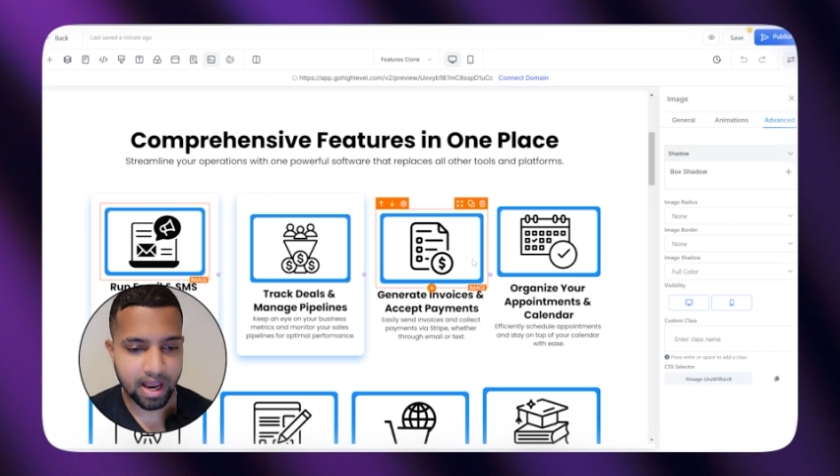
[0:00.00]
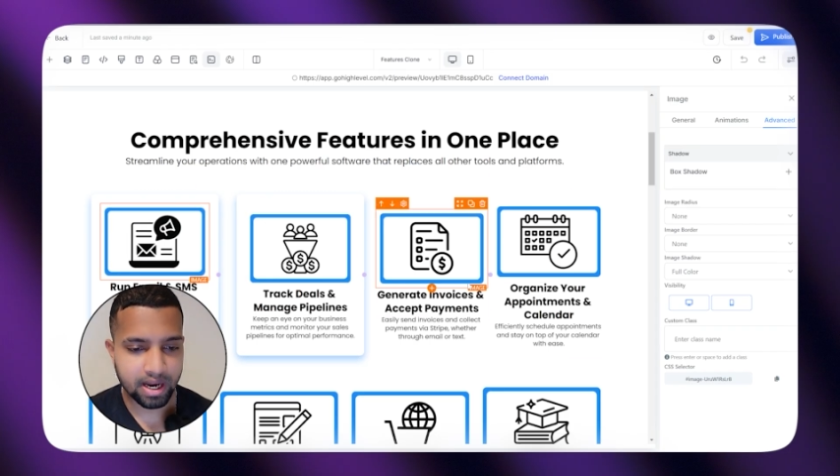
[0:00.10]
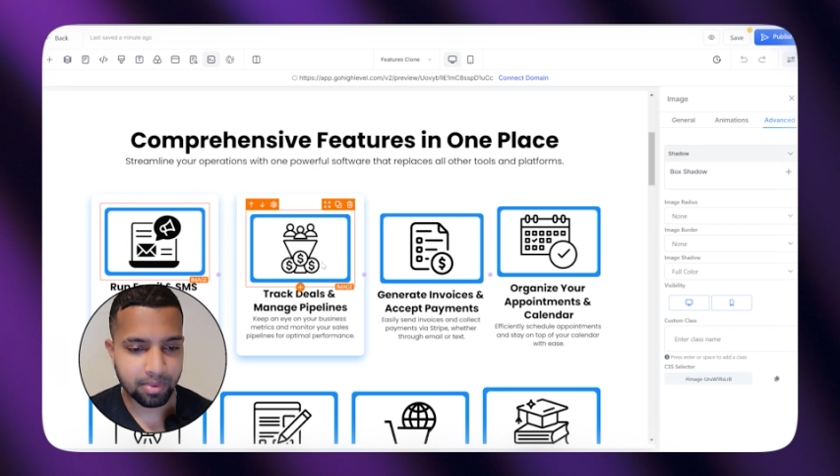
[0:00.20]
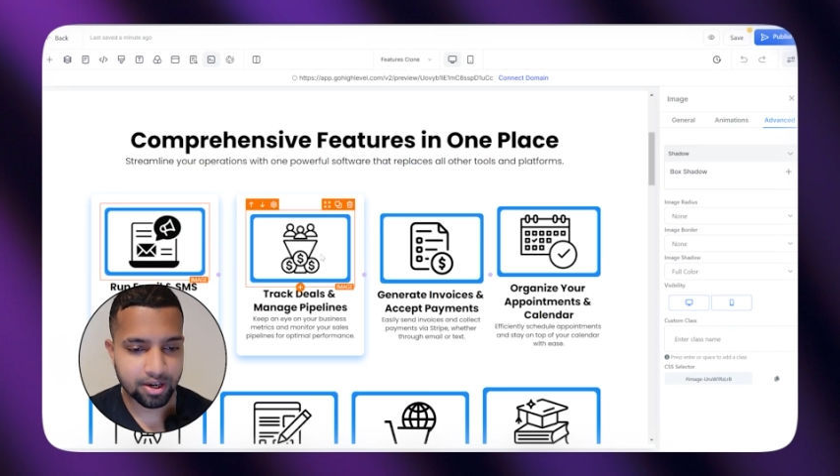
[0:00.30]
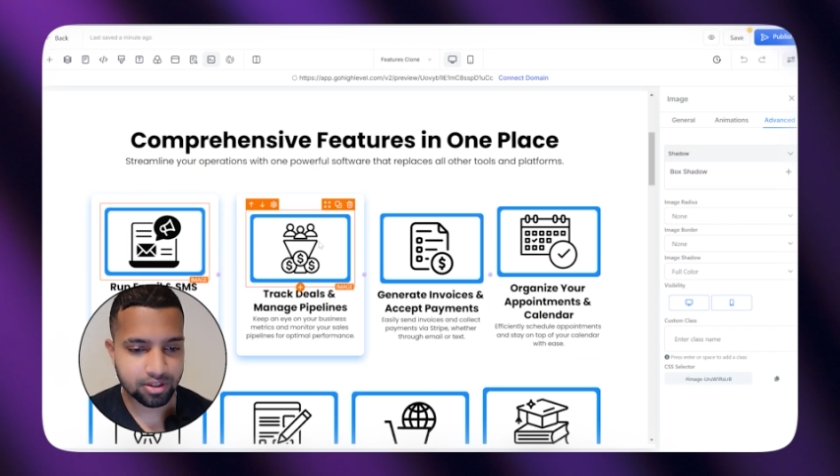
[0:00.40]

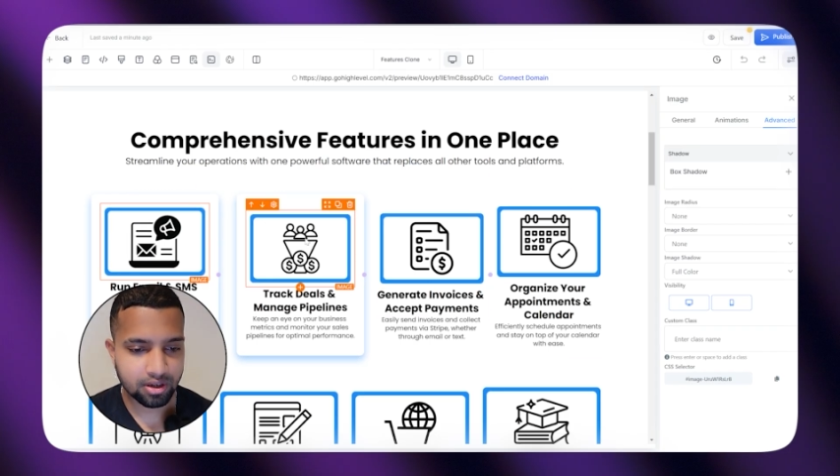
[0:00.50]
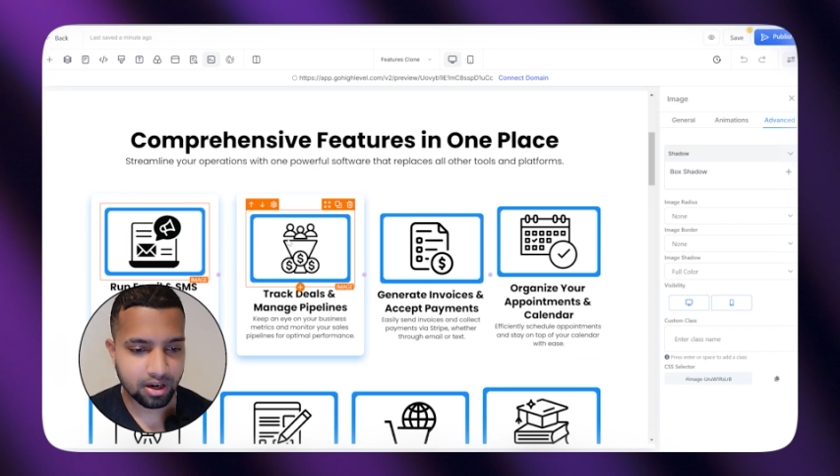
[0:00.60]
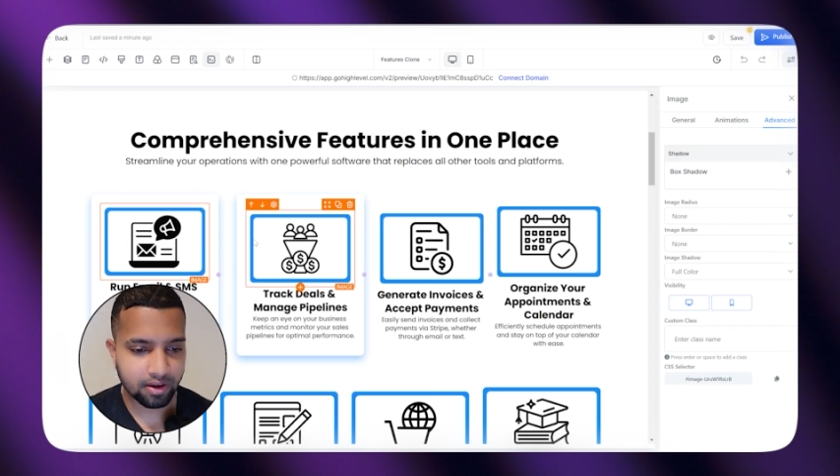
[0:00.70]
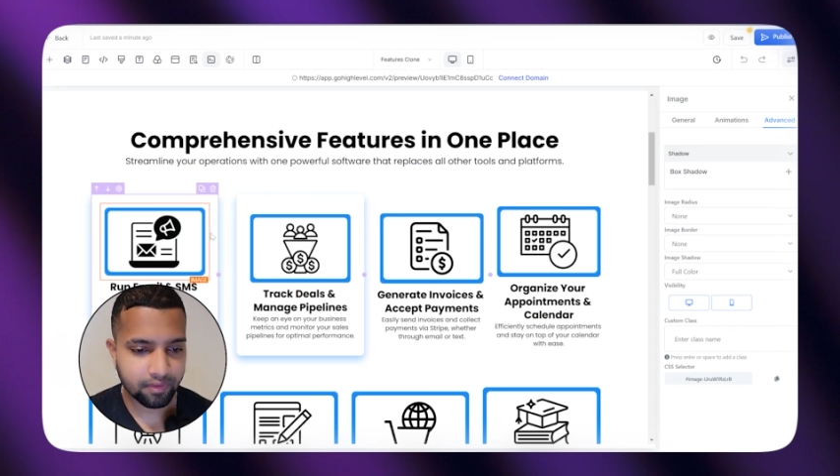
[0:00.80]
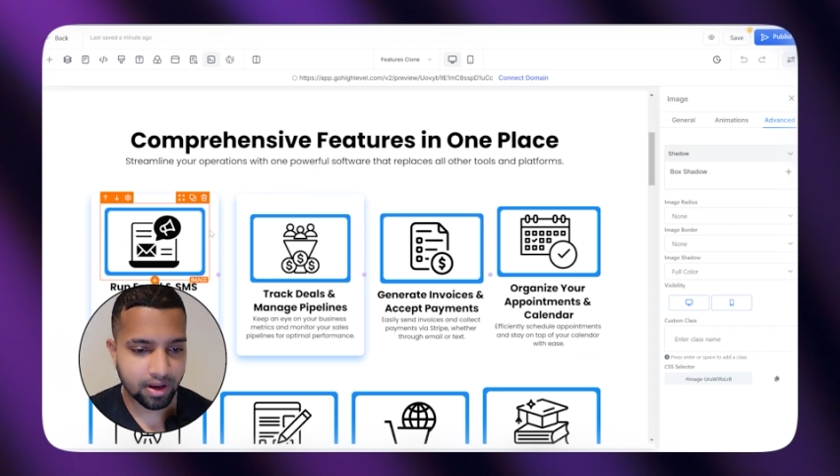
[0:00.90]
animation
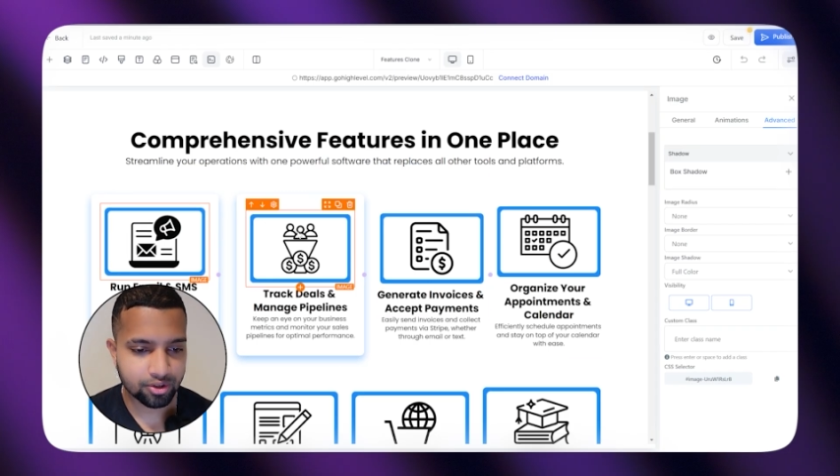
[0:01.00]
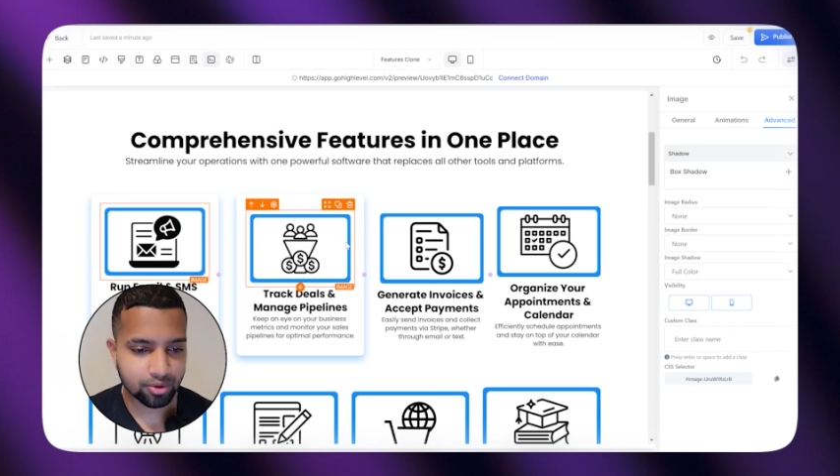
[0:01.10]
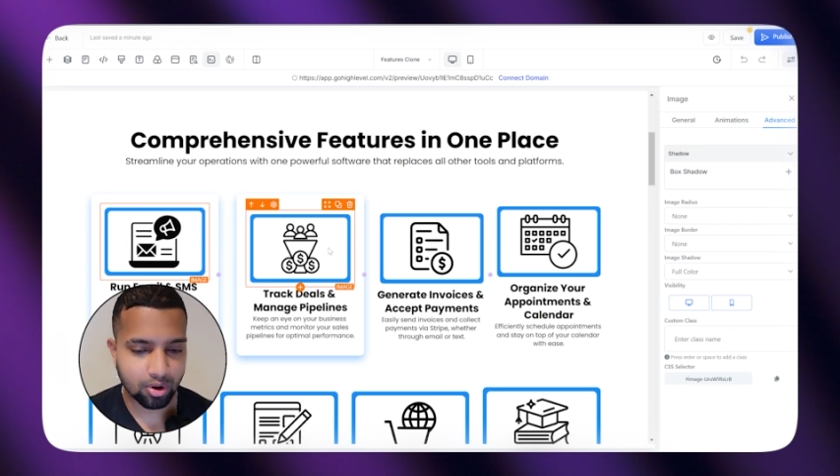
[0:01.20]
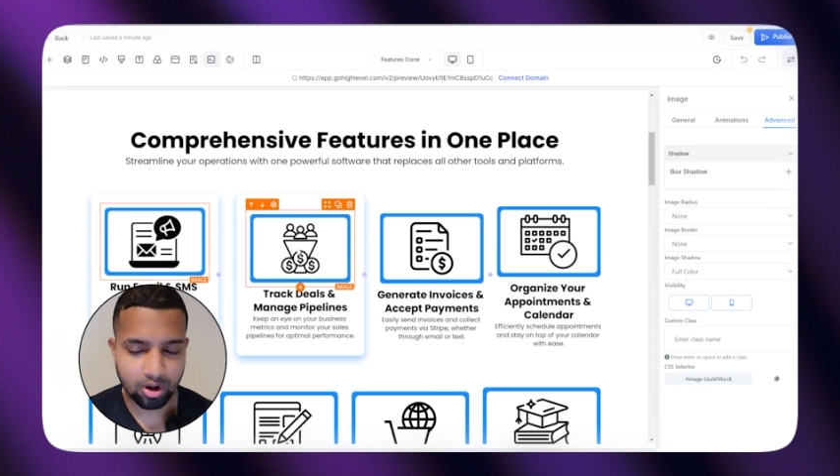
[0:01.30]
and effect to